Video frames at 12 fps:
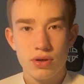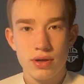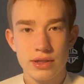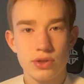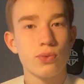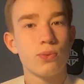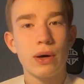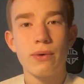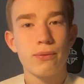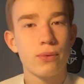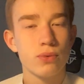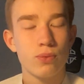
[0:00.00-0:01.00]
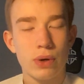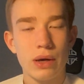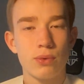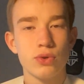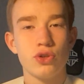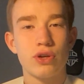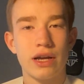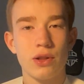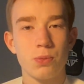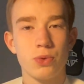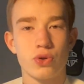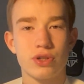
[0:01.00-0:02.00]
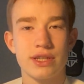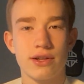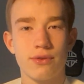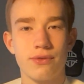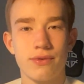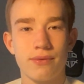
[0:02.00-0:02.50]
And so why would you help yourself?